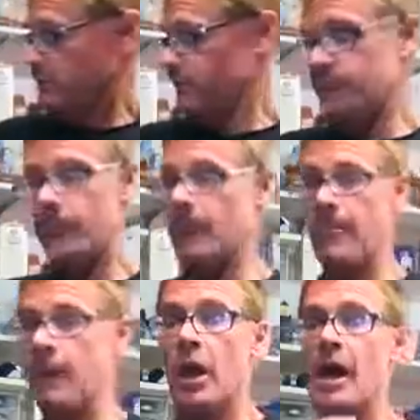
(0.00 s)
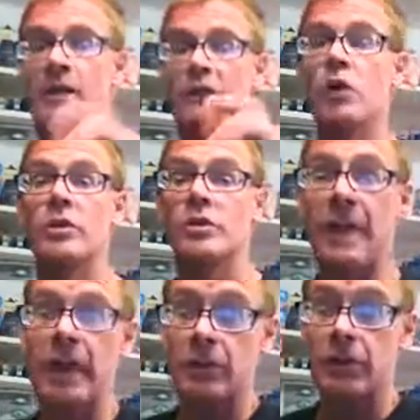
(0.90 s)
I have no
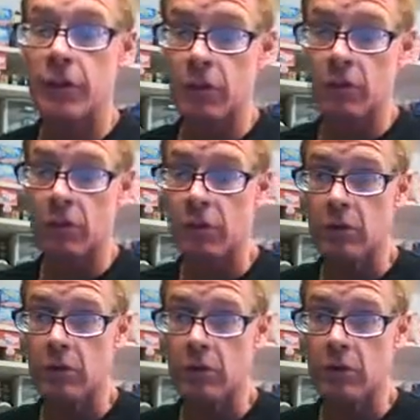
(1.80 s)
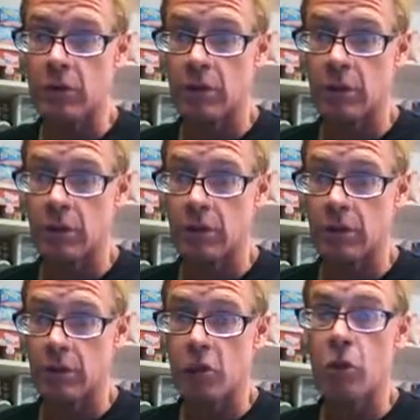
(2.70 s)
respect for you.
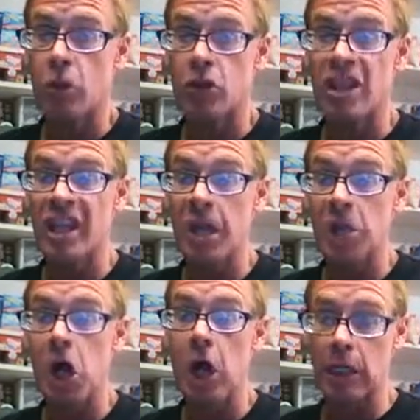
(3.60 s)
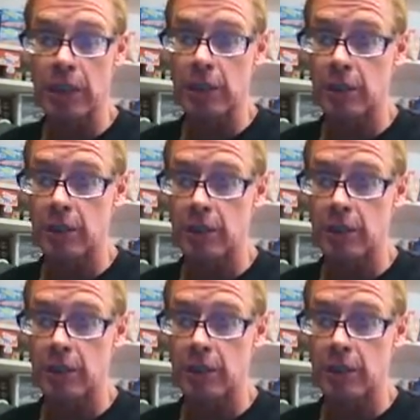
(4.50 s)
You're worse than a dog.